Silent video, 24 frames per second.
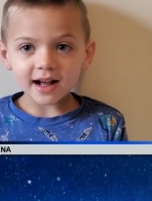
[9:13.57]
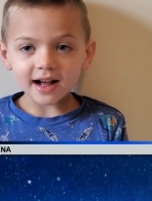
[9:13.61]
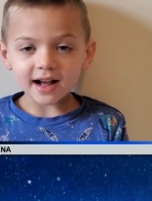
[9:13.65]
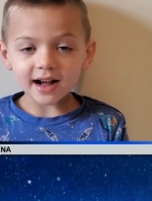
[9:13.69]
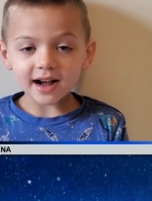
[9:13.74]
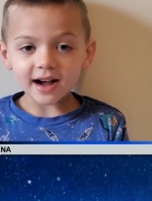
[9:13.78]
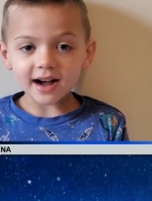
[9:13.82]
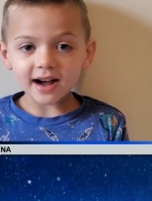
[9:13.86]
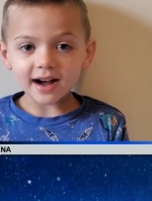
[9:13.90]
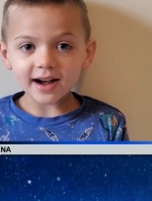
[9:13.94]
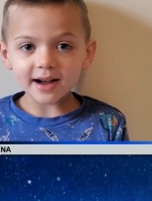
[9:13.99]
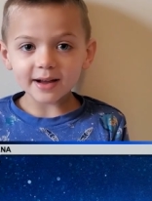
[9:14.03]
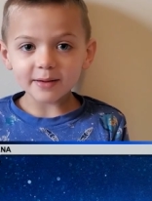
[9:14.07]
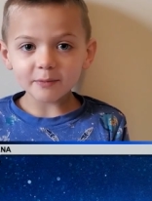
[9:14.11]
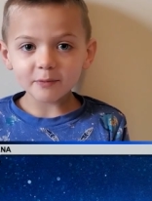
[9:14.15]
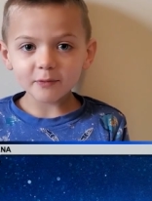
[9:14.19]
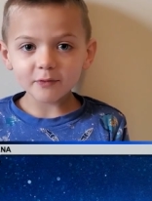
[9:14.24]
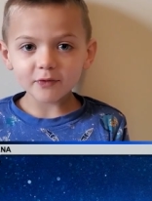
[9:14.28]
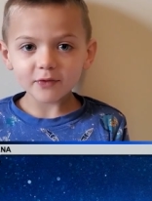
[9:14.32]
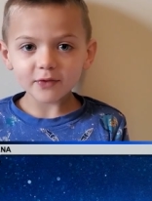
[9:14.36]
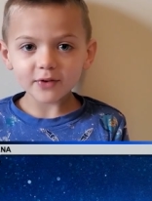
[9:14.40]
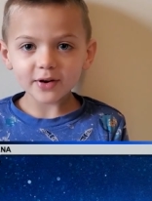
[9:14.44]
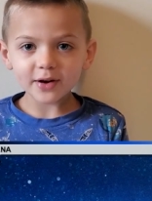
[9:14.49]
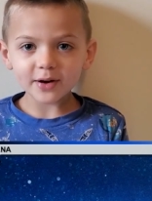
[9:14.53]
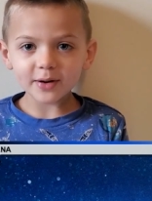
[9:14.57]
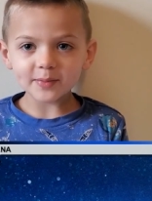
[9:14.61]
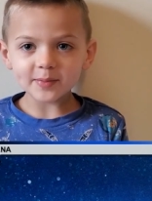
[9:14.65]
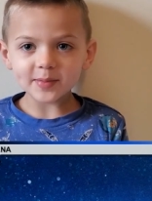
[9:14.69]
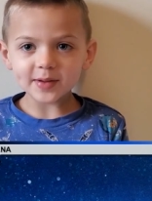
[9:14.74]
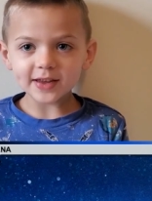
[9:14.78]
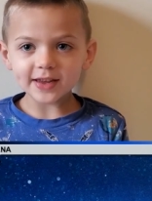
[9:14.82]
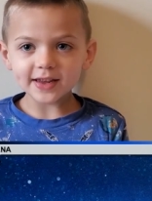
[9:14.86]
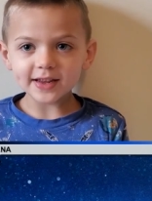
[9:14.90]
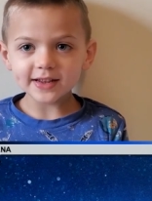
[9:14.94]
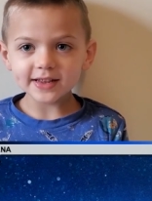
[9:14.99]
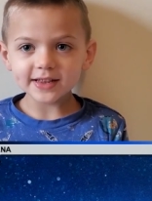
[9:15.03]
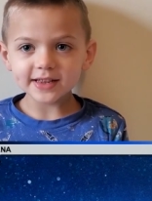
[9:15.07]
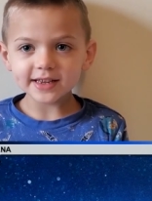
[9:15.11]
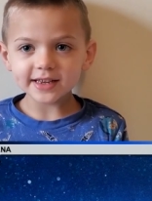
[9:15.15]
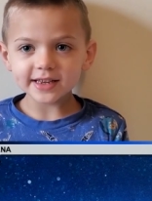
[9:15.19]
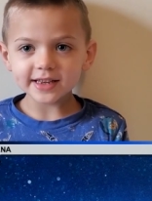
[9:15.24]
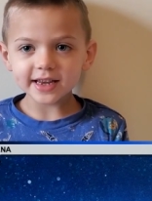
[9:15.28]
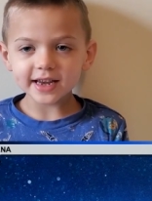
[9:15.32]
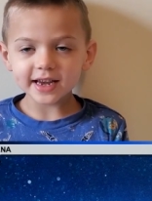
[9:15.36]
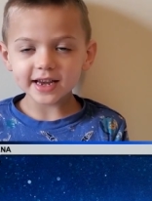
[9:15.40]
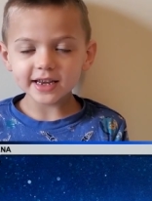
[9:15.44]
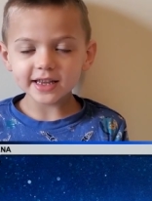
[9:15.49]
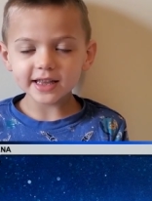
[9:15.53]
I'm from
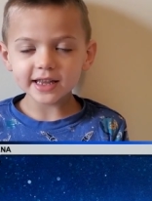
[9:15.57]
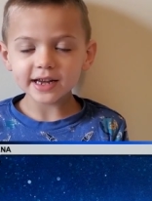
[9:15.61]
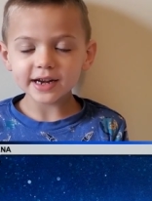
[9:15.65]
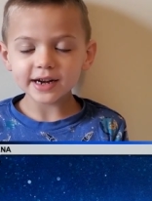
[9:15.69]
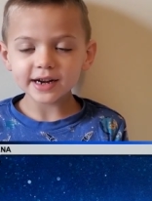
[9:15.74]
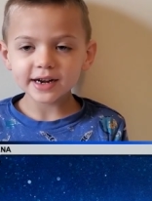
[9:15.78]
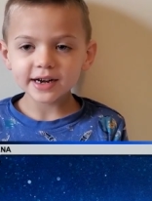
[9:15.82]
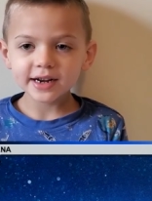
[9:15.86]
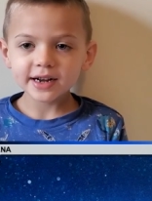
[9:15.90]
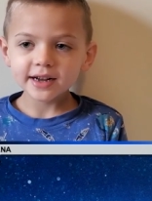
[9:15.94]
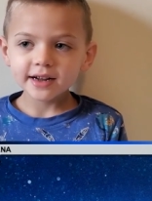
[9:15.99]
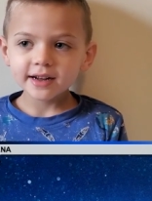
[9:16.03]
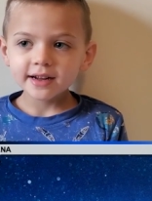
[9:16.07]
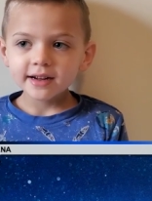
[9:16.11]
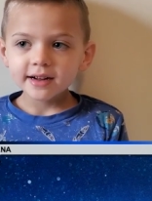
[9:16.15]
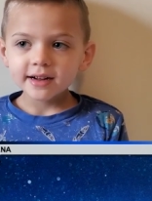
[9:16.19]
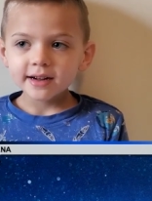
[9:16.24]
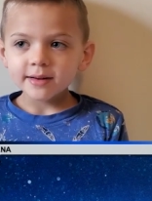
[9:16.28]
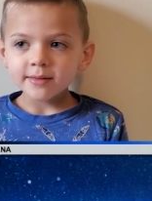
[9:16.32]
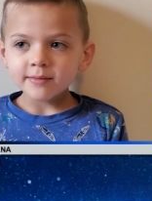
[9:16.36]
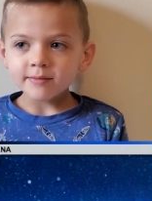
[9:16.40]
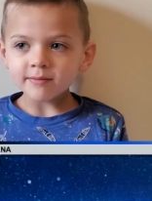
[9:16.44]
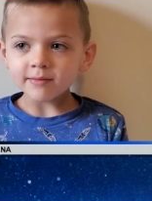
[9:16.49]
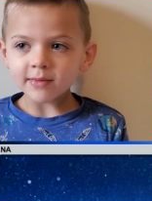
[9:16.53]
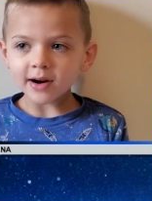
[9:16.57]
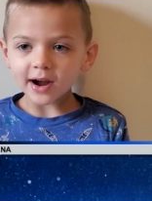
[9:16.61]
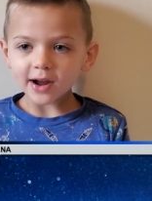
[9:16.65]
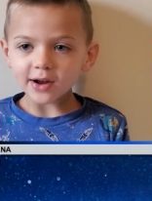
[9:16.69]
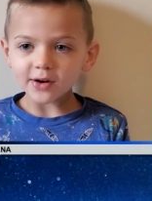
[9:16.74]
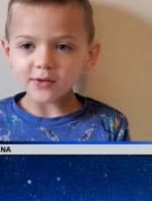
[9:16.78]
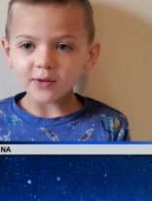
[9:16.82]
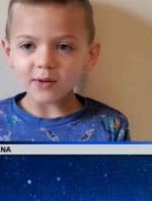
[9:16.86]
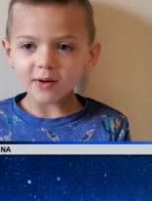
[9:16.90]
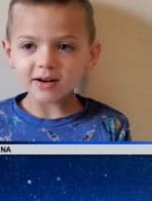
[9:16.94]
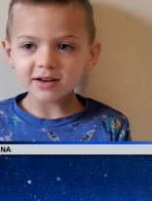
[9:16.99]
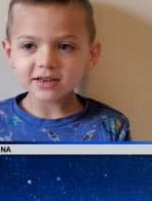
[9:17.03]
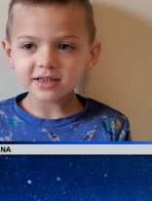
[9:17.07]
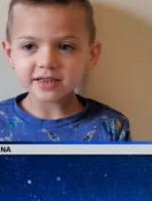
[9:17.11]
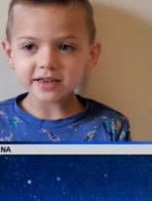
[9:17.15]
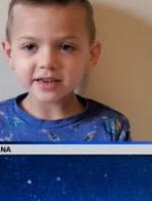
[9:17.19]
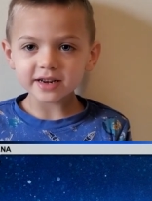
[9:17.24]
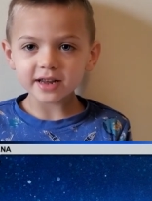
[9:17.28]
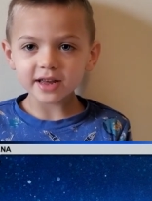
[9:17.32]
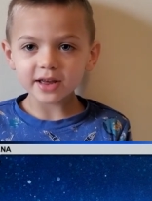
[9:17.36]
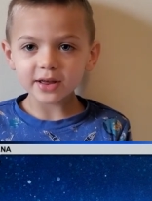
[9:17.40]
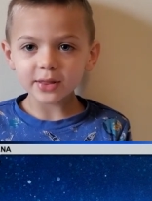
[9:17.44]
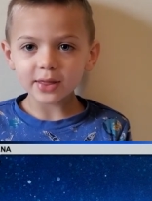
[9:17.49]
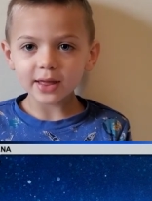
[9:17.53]
Indiana. My question
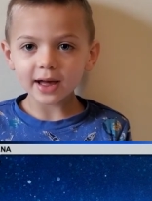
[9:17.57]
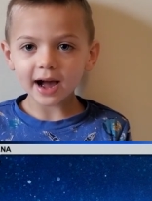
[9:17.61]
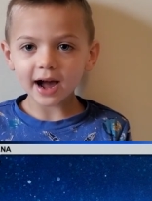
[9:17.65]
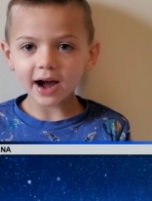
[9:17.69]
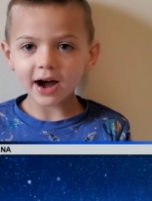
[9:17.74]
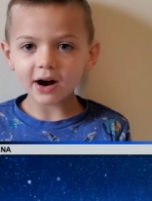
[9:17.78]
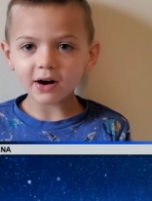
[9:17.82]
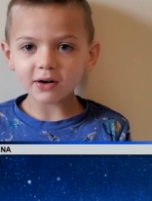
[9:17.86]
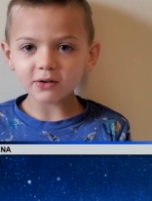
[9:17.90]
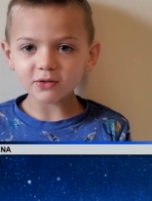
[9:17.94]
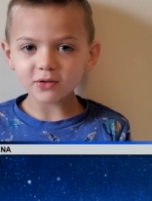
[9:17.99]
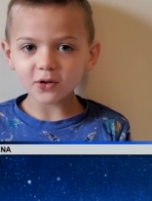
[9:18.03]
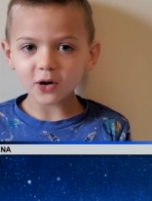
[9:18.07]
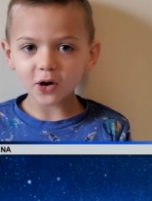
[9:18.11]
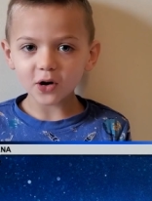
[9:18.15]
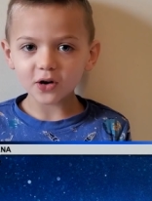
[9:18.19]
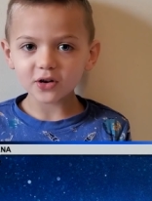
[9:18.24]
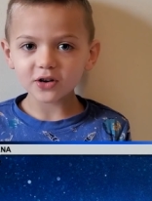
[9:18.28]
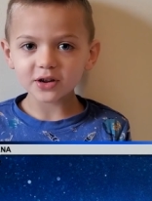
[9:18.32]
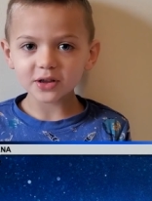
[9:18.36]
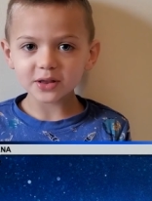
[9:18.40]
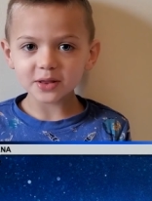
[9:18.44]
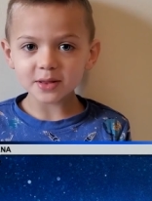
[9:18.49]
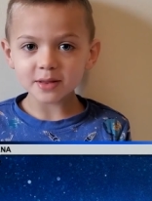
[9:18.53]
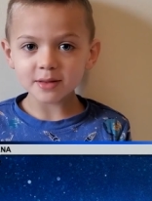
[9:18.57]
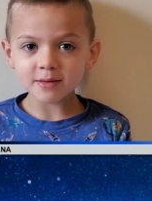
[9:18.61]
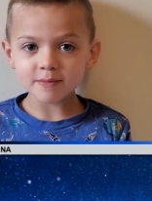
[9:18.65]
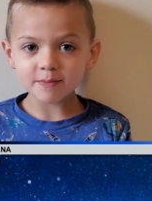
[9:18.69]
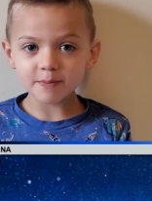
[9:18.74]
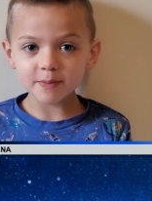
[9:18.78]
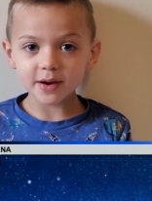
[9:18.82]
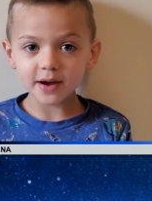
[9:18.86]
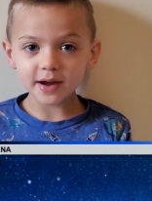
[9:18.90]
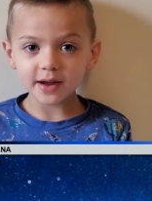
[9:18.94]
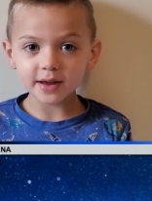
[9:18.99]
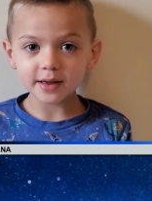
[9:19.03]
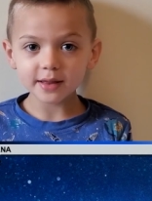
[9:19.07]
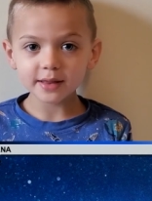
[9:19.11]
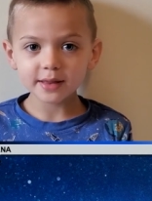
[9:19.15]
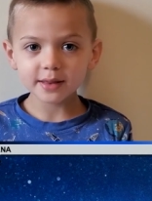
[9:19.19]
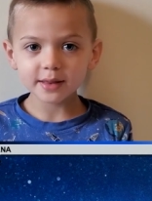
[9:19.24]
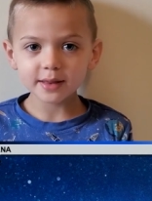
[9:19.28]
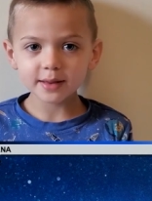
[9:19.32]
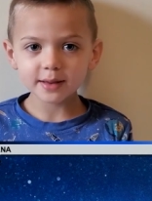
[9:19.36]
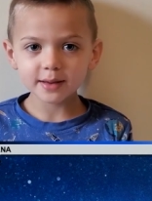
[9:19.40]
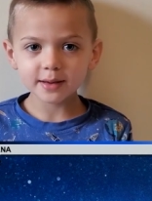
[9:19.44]
is, how dark is space?